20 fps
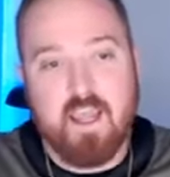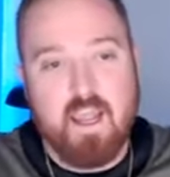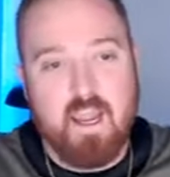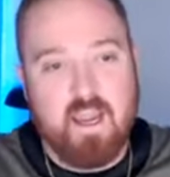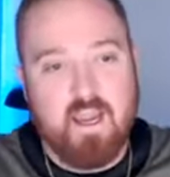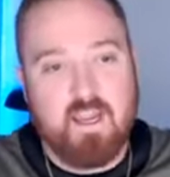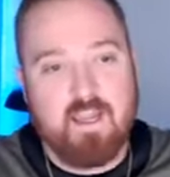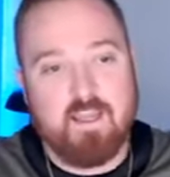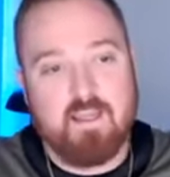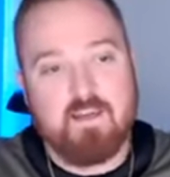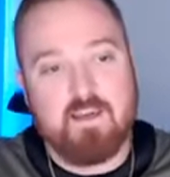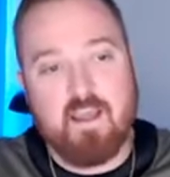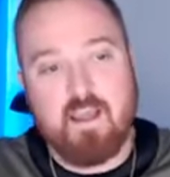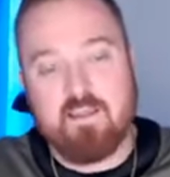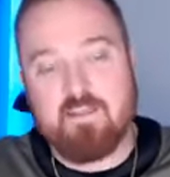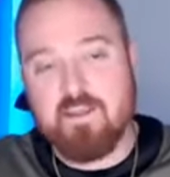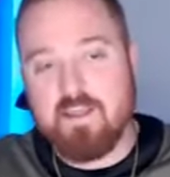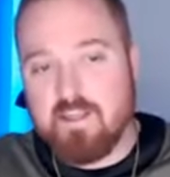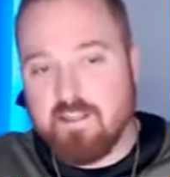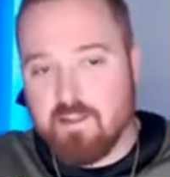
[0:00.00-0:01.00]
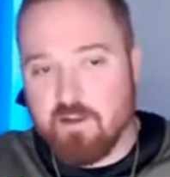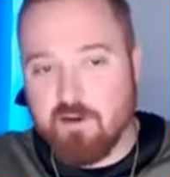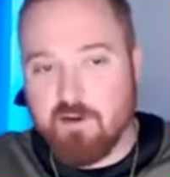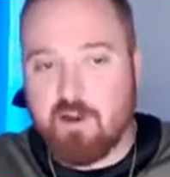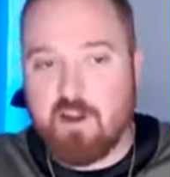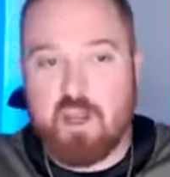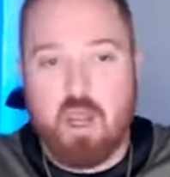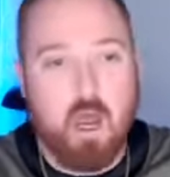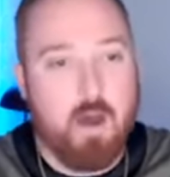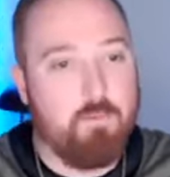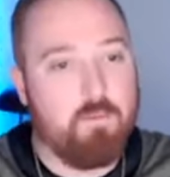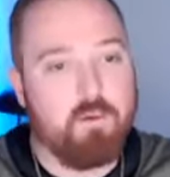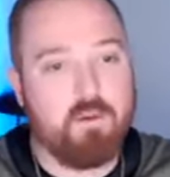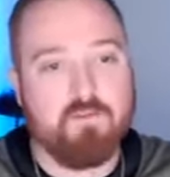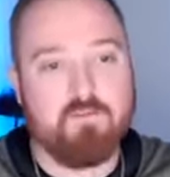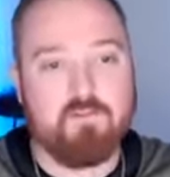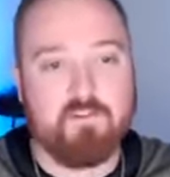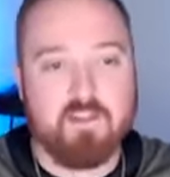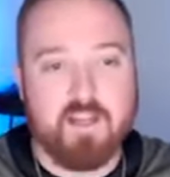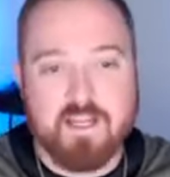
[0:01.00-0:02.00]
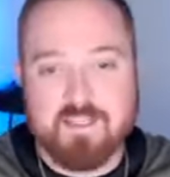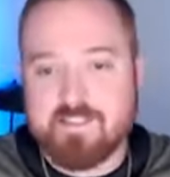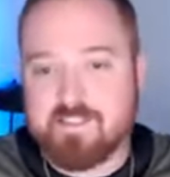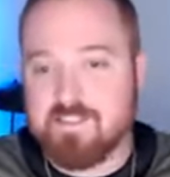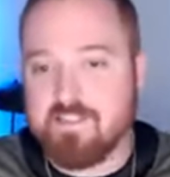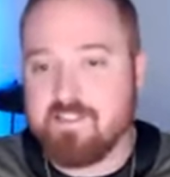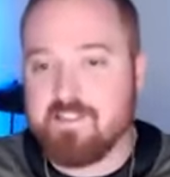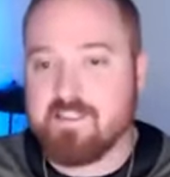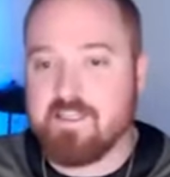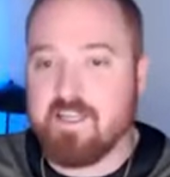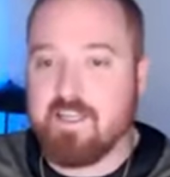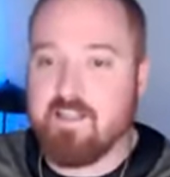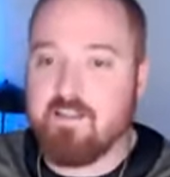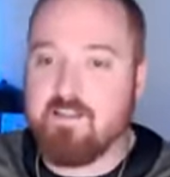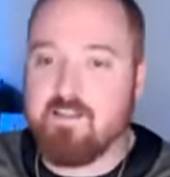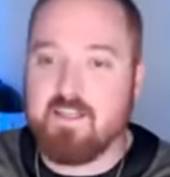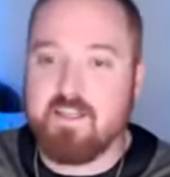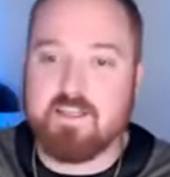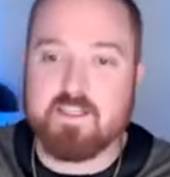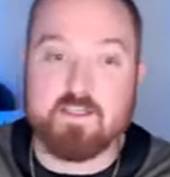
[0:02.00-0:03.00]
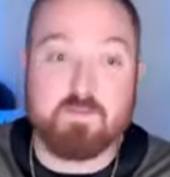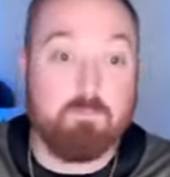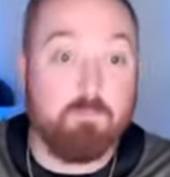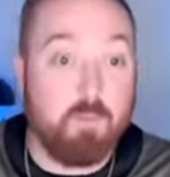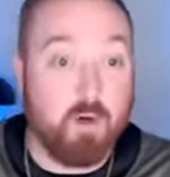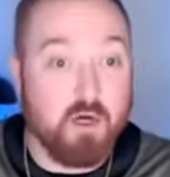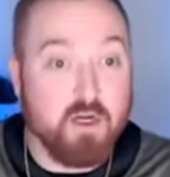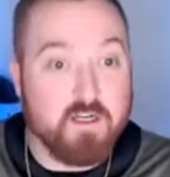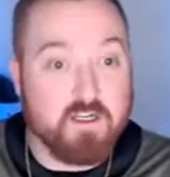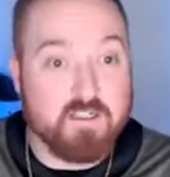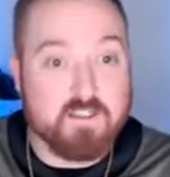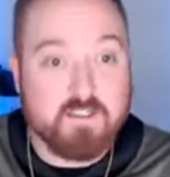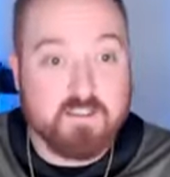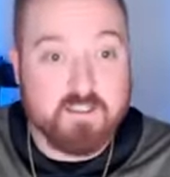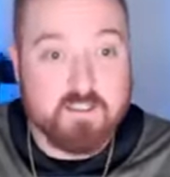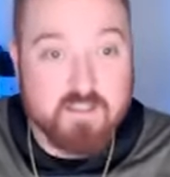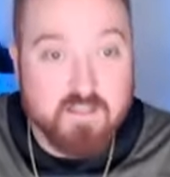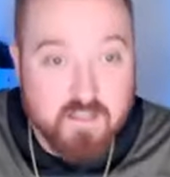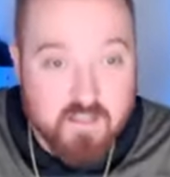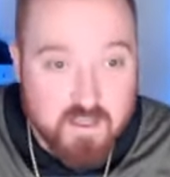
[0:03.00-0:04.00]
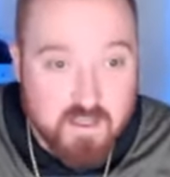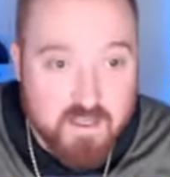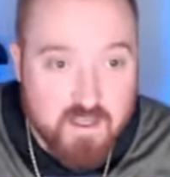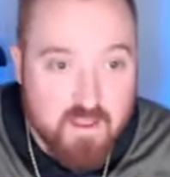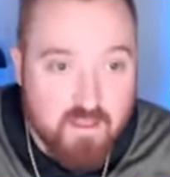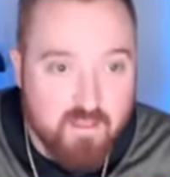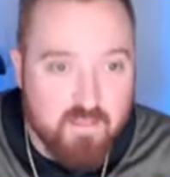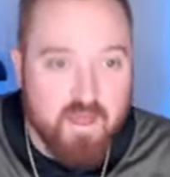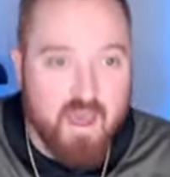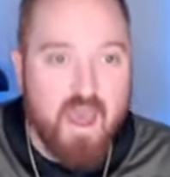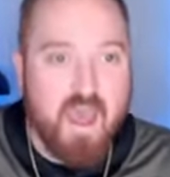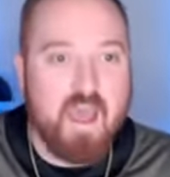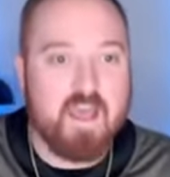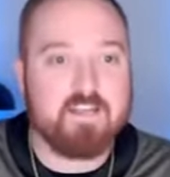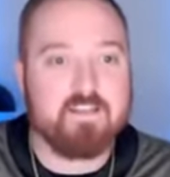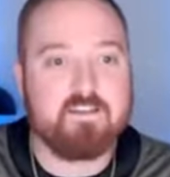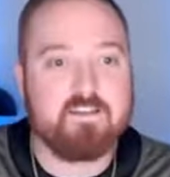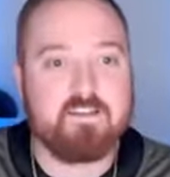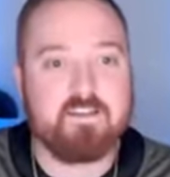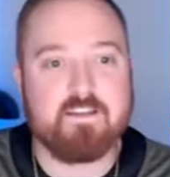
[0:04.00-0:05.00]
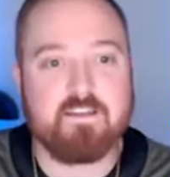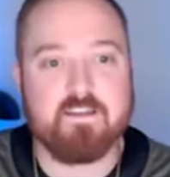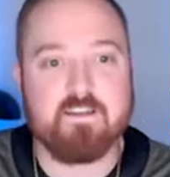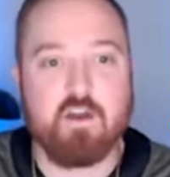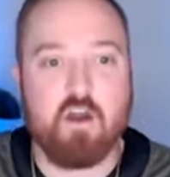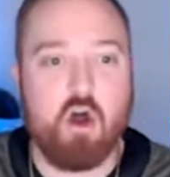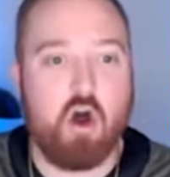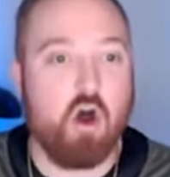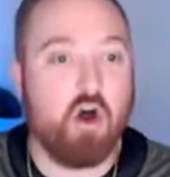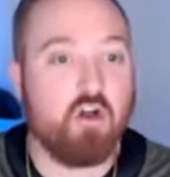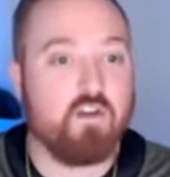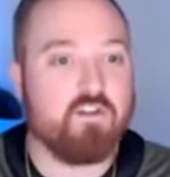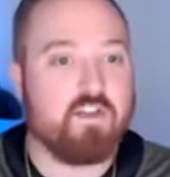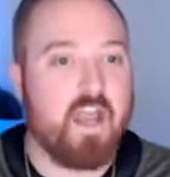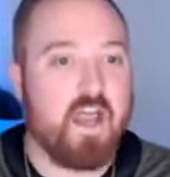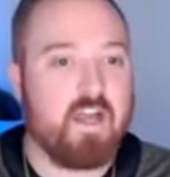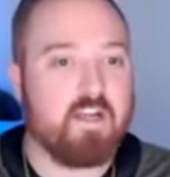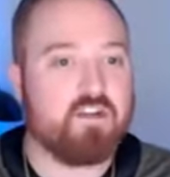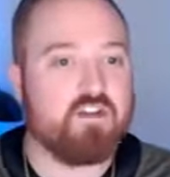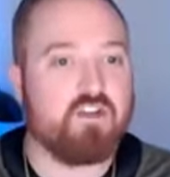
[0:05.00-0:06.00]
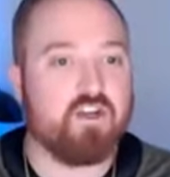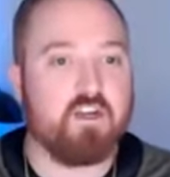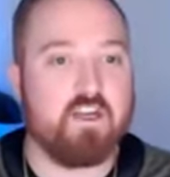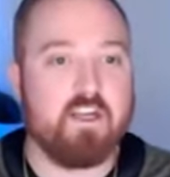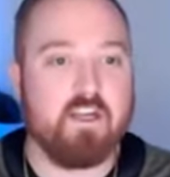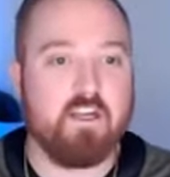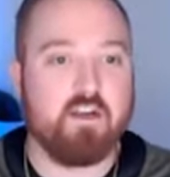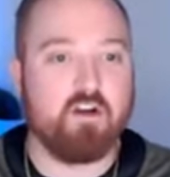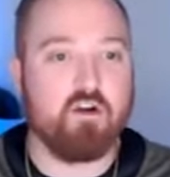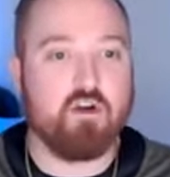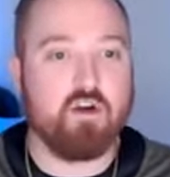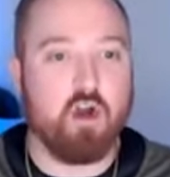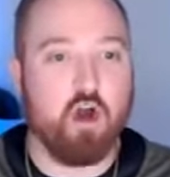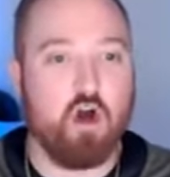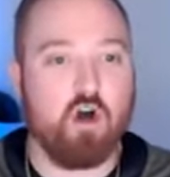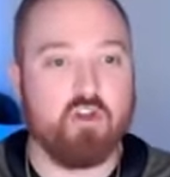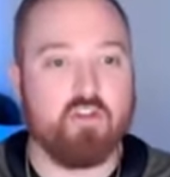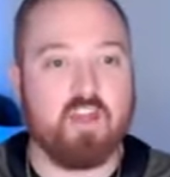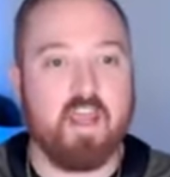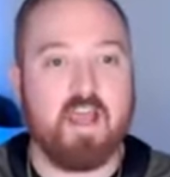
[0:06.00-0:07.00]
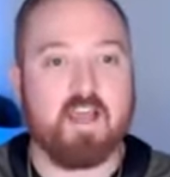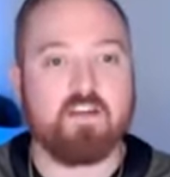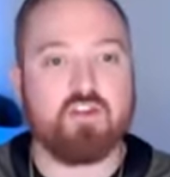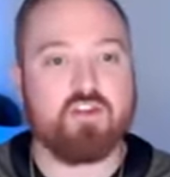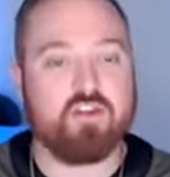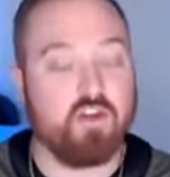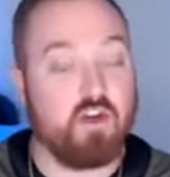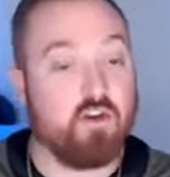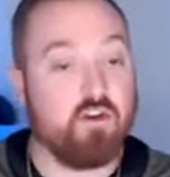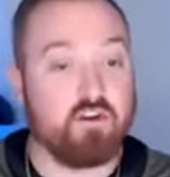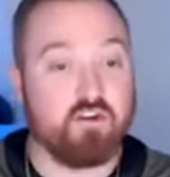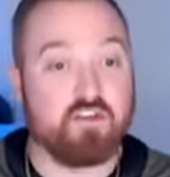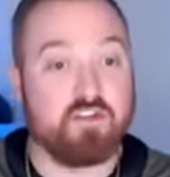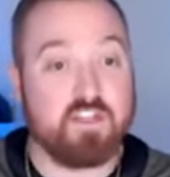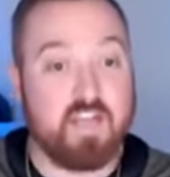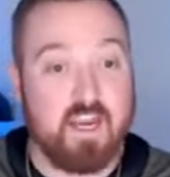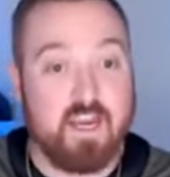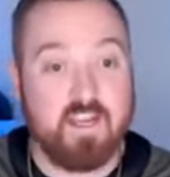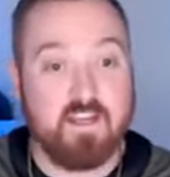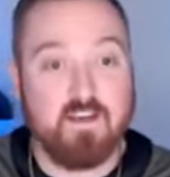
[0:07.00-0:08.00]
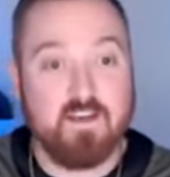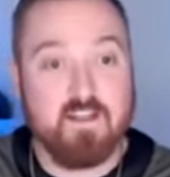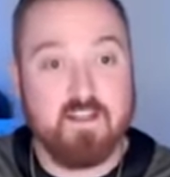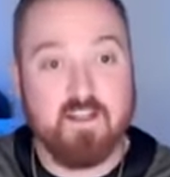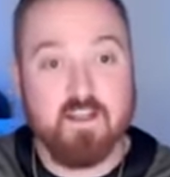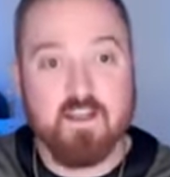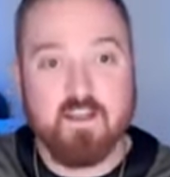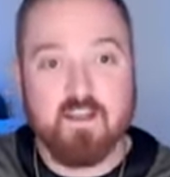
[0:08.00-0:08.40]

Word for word: And I think there are a couple of lessons in these books that all dads should hear, all dads should understand.